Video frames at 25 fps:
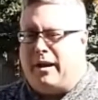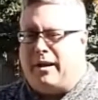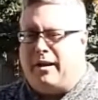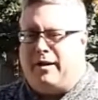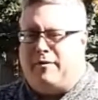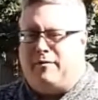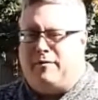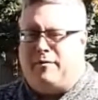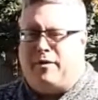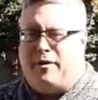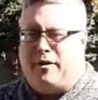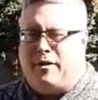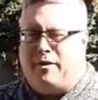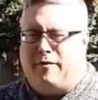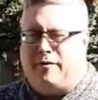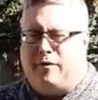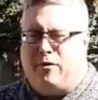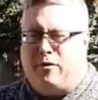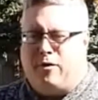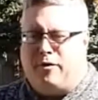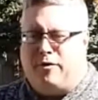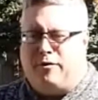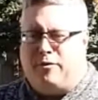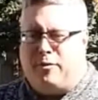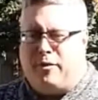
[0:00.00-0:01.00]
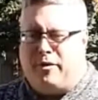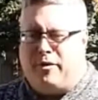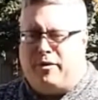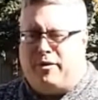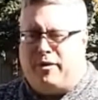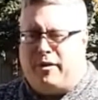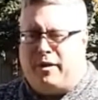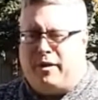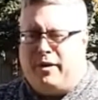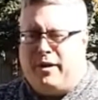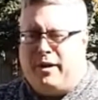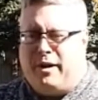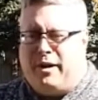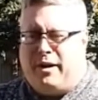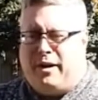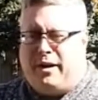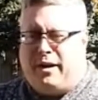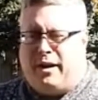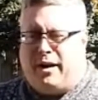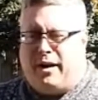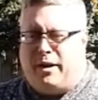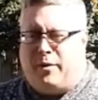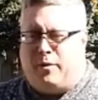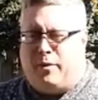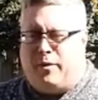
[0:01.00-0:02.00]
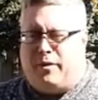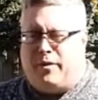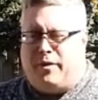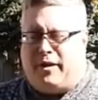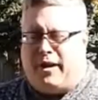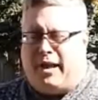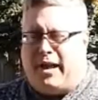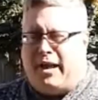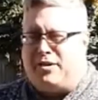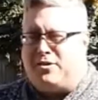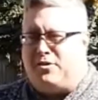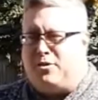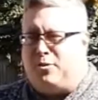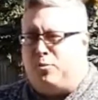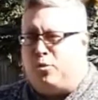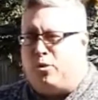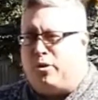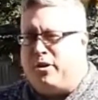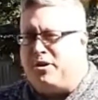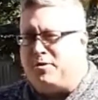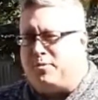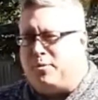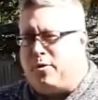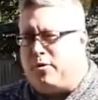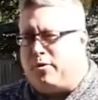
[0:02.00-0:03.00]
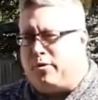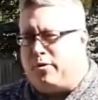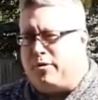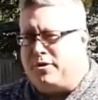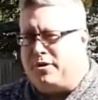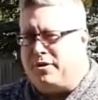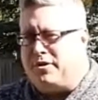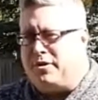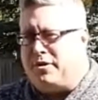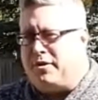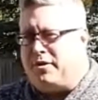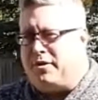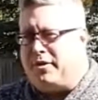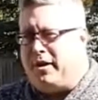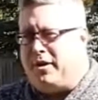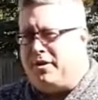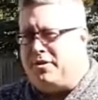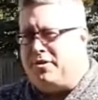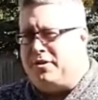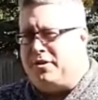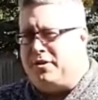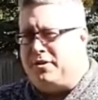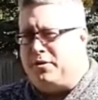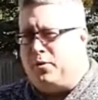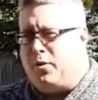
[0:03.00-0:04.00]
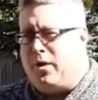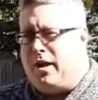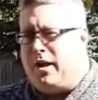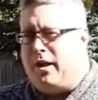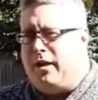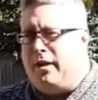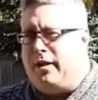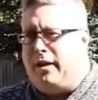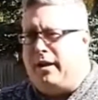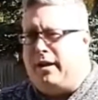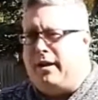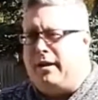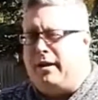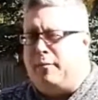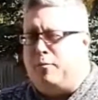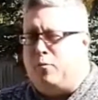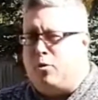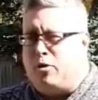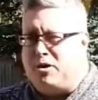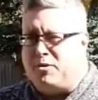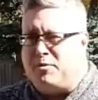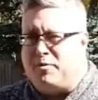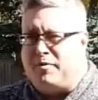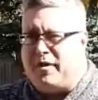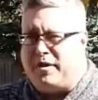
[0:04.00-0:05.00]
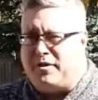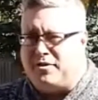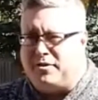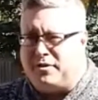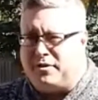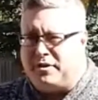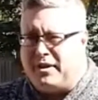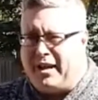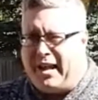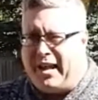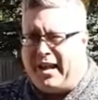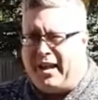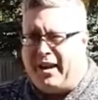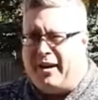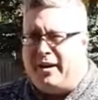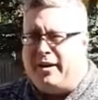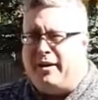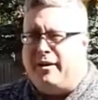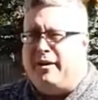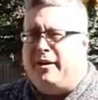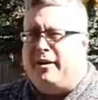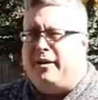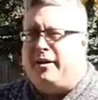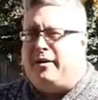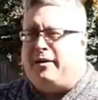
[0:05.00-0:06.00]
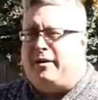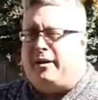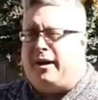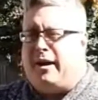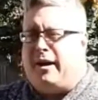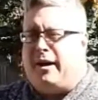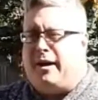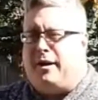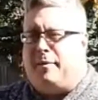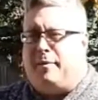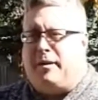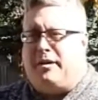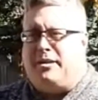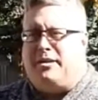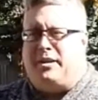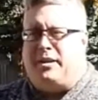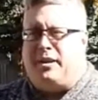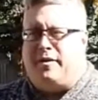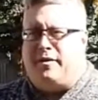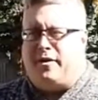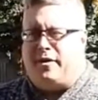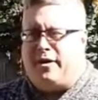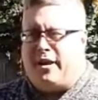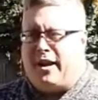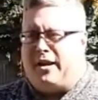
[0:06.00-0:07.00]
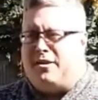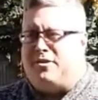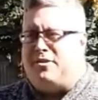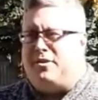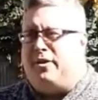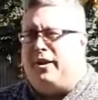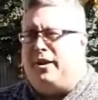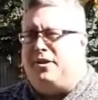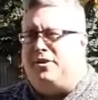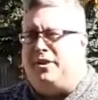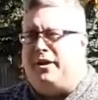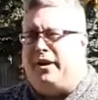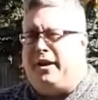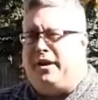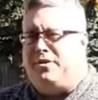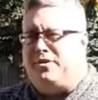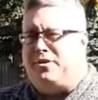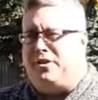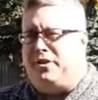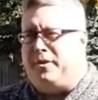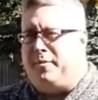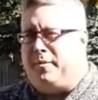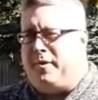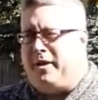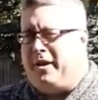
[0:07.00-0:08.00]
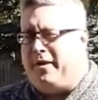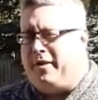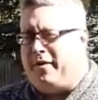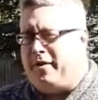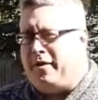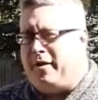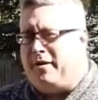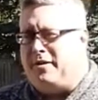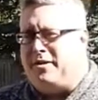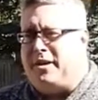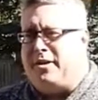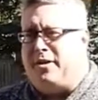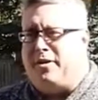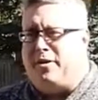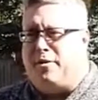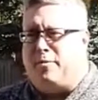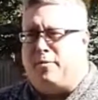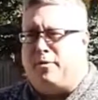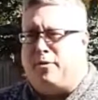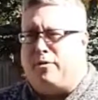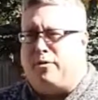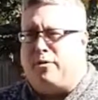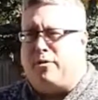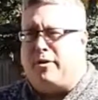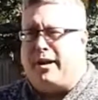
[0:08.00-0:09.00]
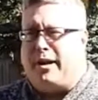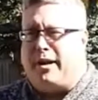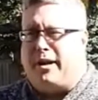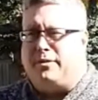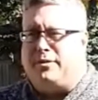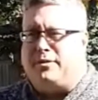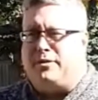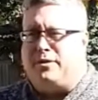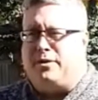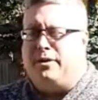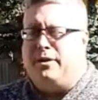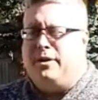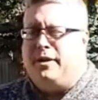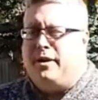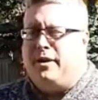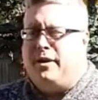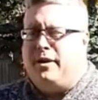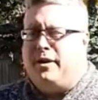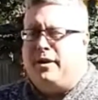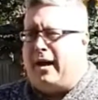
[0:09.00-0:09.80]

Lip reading: I get very involved with the National Mortgage Brokerage Association as well, Mortgage Professionals Canada. I sit on their National Education Committee, their Ontario Broker Council.